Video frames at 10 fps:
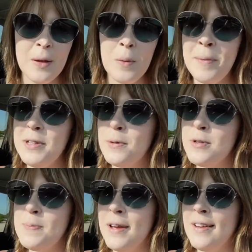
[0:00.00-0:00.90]
Well, my
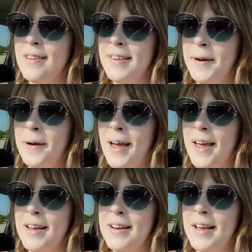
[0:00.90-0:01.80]
total spend there
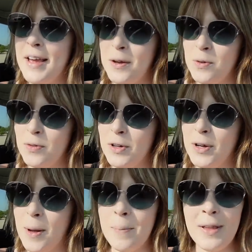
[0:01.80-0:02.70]
at
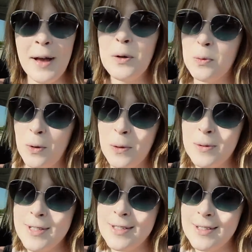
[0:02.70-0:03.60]
Hanover Black
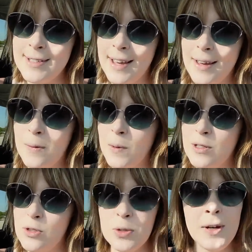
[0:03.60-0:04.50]
Rose today
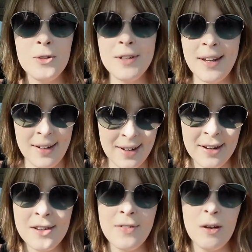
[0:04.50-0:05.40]
was two hundred
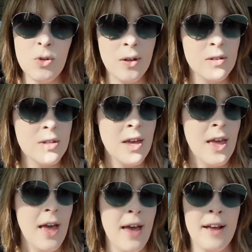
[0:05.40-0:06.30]
ninety-five dollars,
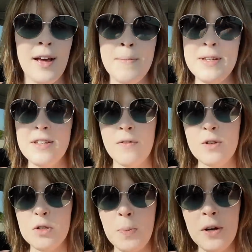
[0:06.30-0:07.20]
and I got myself
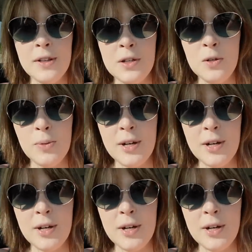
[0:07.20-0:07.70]
a sparkly new